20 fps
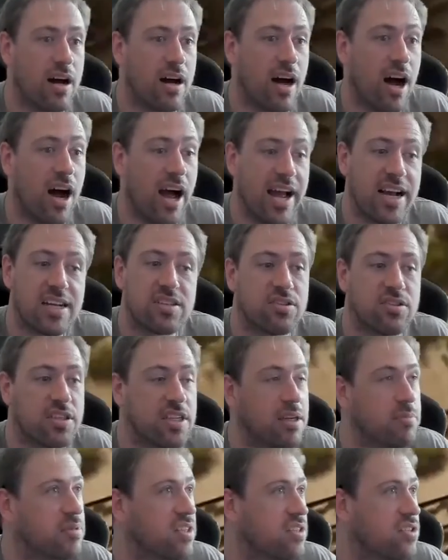extra
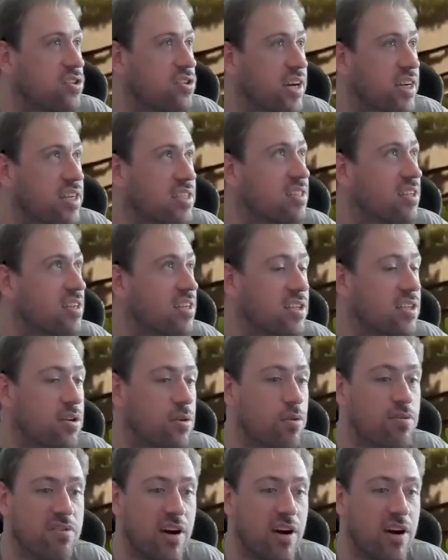tips and tricks you'll